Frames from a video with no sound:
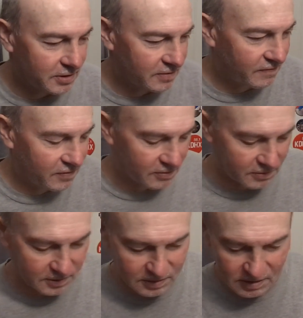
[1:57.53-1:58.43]
Pink
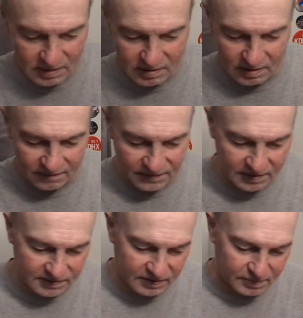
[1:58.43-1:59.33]
Floyd. I
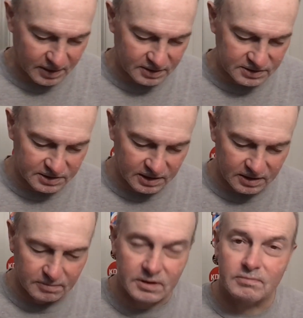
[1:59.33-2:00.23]
forget the man's
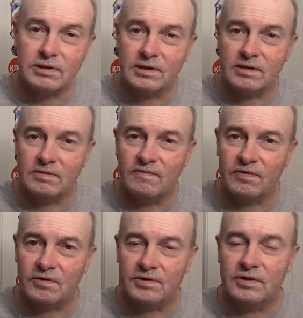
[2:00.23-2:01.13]
name that played
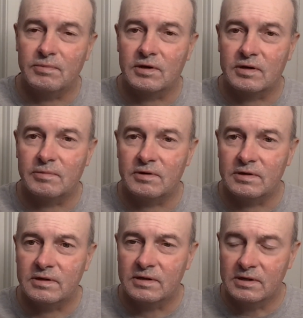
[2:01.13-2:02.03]
Floyd the
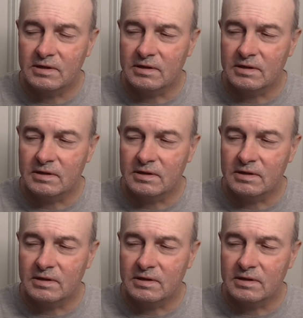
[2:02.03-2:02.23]
Barber.